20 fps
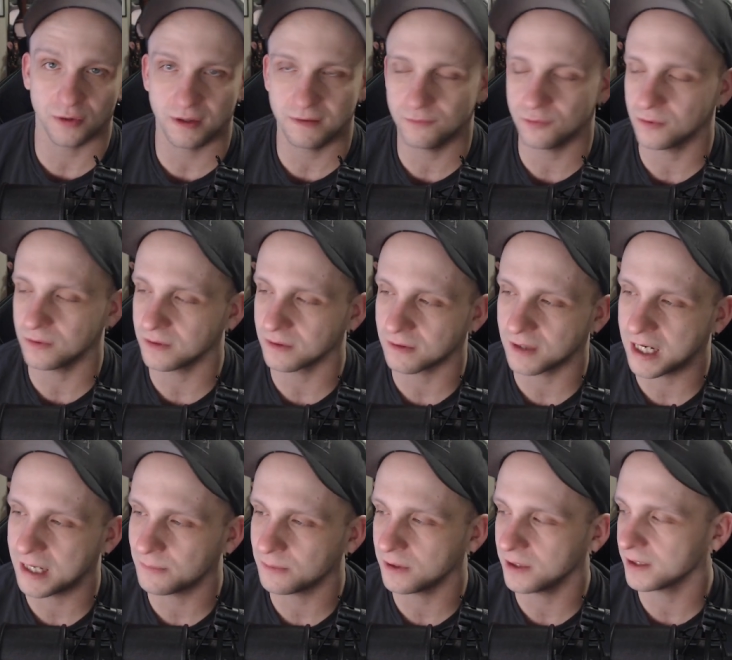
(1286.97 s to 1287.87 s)
evil and
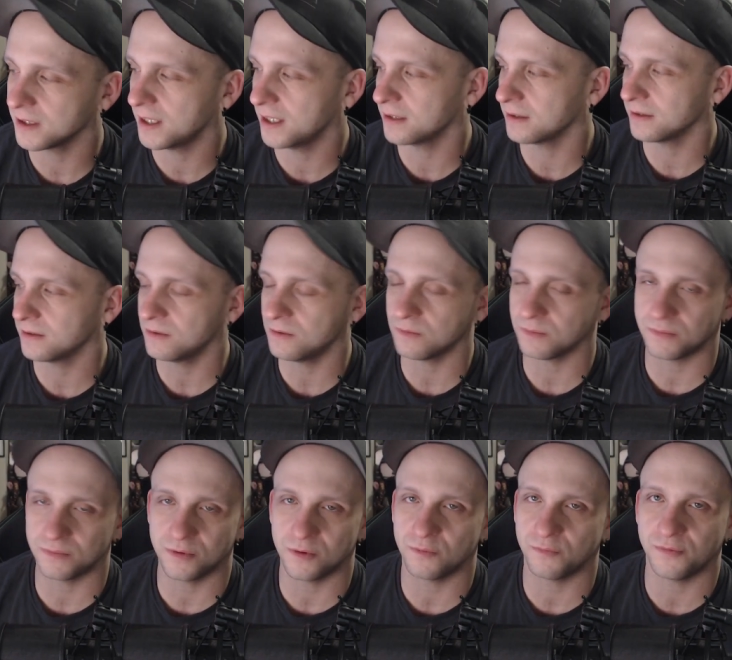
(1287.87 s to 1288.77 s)
crap like that. Like
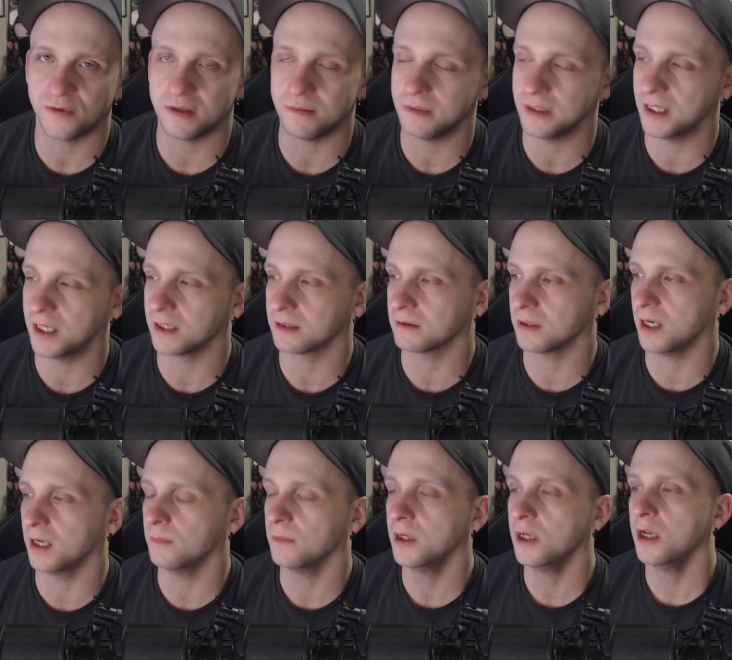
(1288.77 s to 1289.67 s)
don't don't feed me that
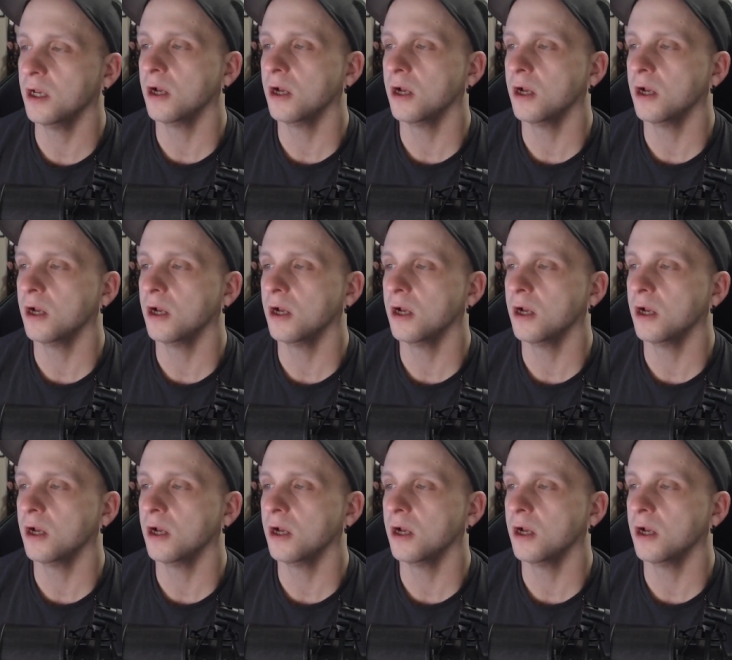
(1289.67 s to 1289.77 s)
crap.